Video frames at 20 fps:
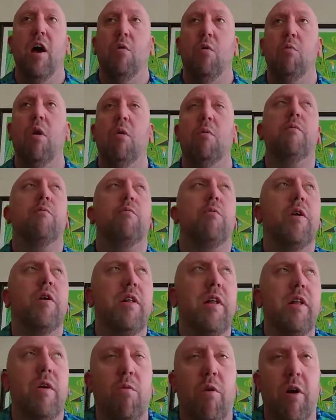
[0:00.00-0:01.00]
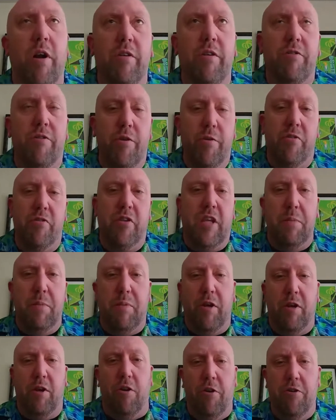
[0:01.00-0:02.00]
what we really want to do is keep
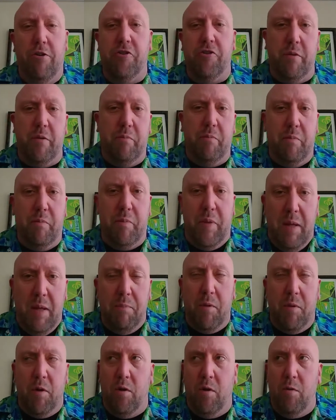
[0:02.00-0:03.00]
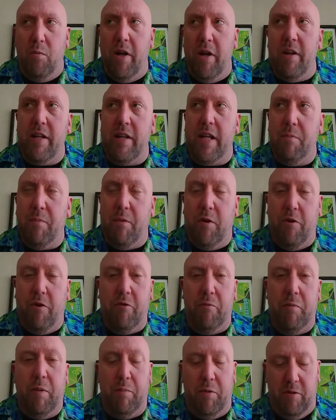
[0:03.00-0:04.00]
encouraging people wanted to keep
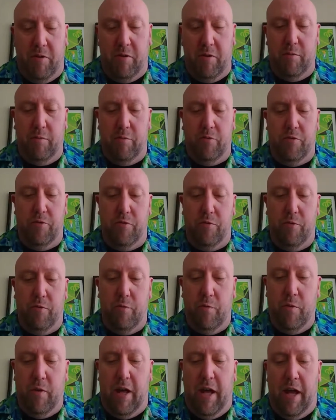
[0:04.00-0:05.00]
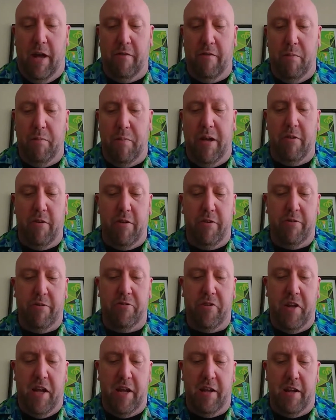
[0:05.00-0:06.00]
encouraging people to to have a better
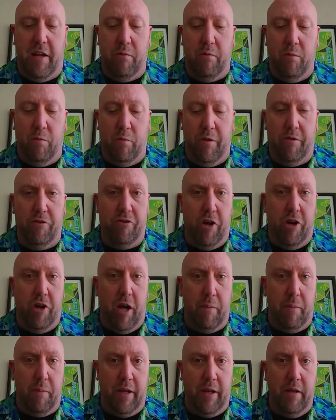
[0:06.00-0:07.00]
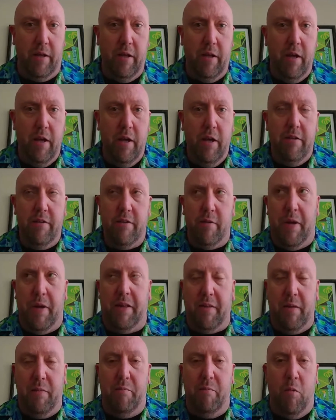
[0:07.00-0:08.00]
understanding when they're shopping to
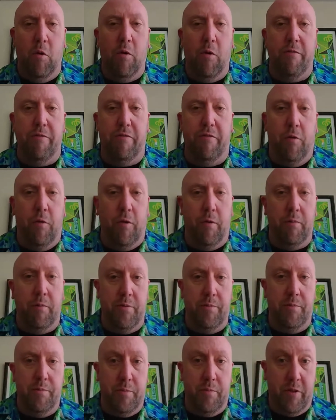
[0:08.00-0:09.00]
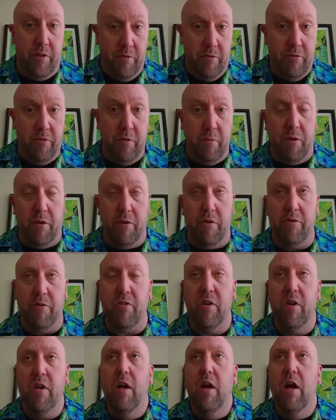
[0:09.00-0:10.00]
make them more informed consumers
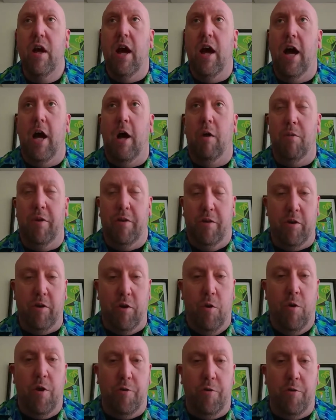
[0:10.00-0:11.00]
um, when they're going to